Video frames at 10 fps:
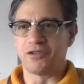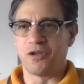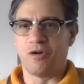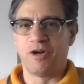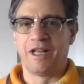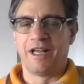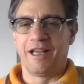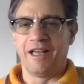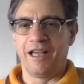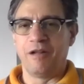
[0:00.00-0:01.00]
So
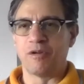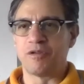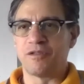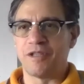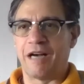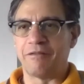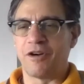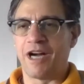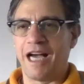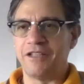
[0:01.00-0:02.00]
it was after
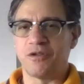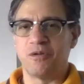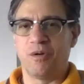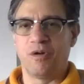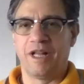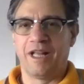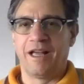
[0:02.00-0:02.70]
high school.